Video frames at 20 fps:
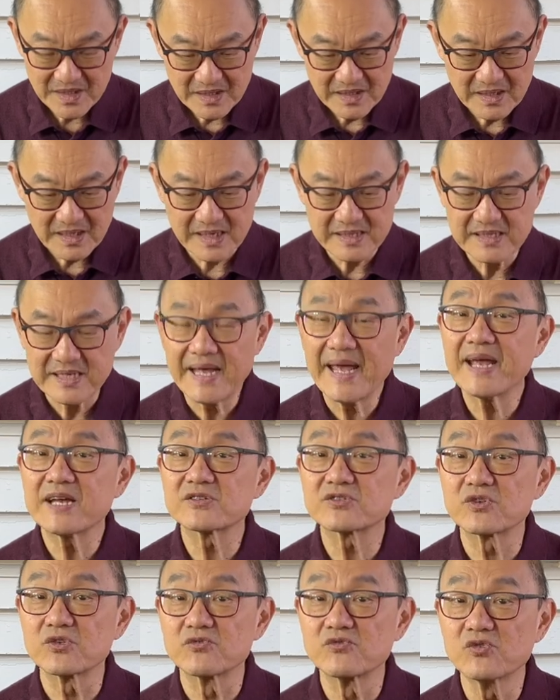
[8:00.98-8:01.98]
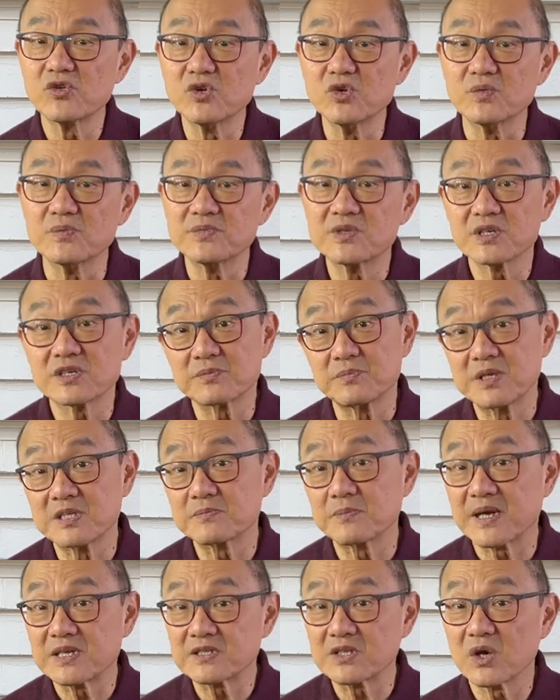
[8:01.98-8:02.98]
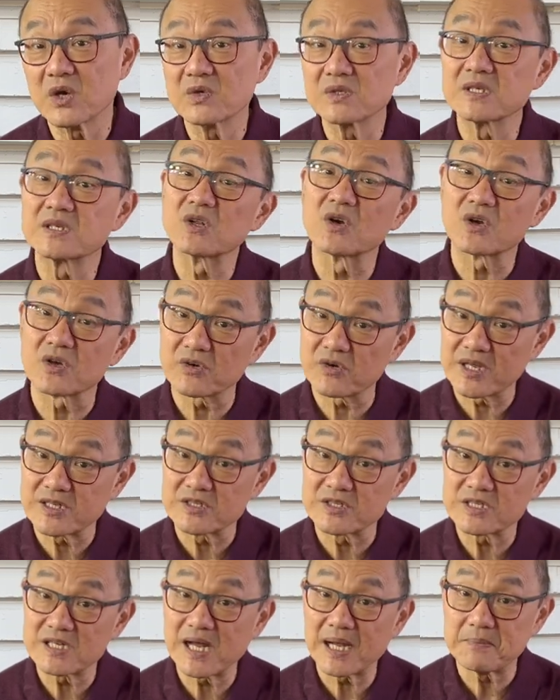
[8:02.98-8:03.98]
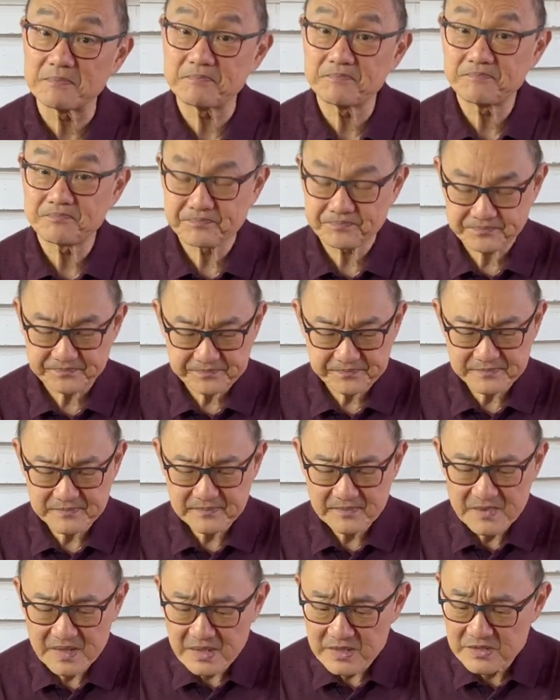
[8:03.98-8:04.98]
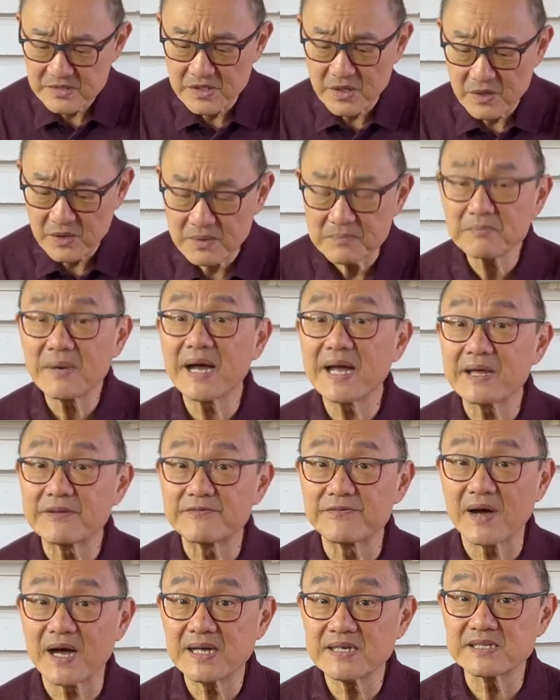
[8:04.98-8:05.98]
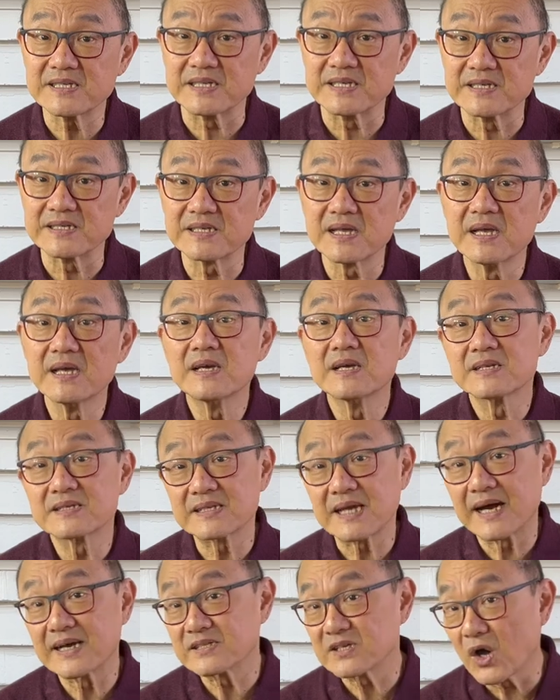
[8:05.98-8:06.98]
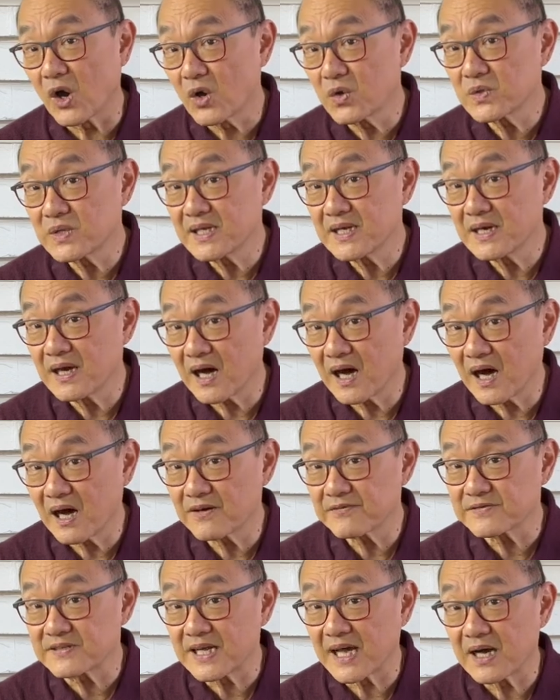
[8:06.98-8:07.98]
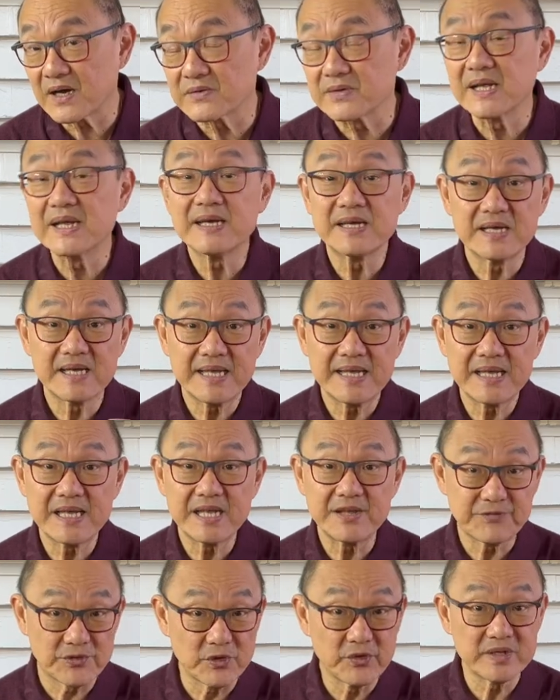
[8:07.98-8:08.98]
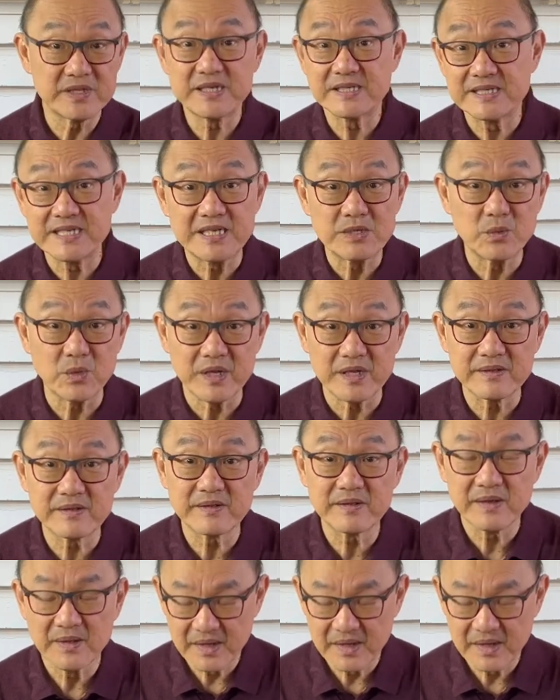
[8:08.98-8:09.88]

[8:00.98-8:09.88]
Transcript: and the extra room just means my toes are not crunched up. So my advice is size only a half down if you're in the D width.